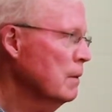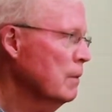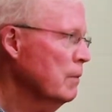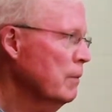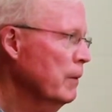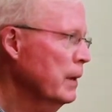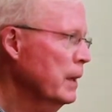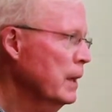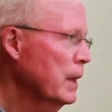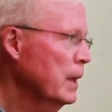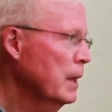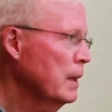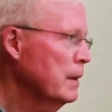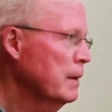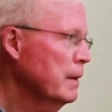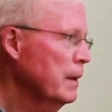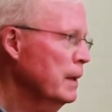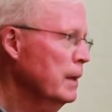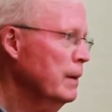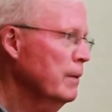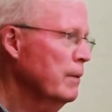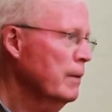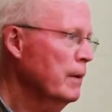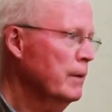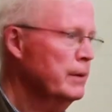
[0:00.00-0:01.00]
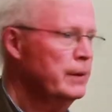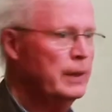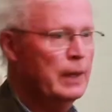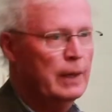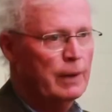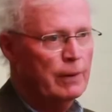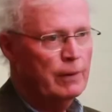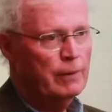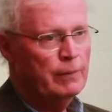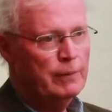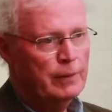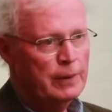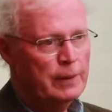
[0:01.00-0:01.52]
where the hero and
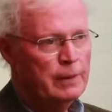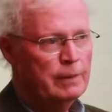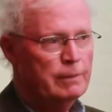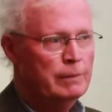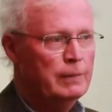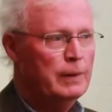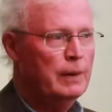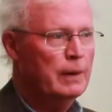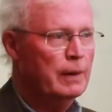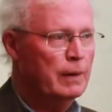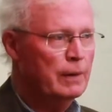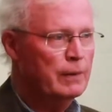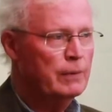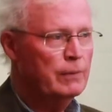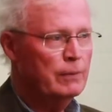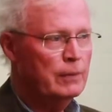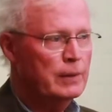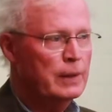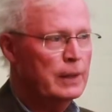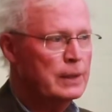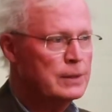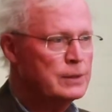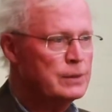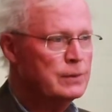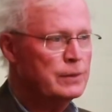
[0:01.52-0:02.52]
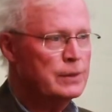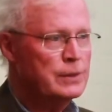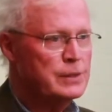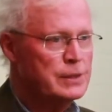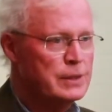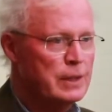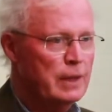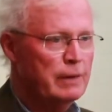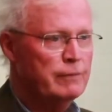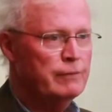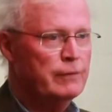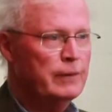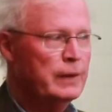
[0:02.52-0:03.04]
the heroine, you know, and all that sort
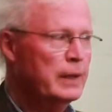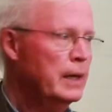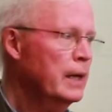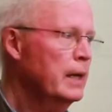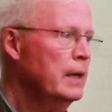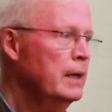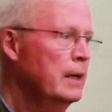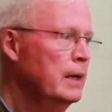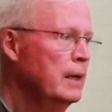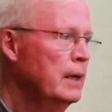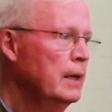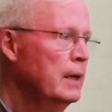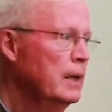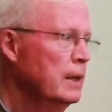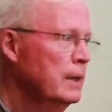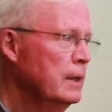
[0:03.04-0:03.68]
of stuff, and the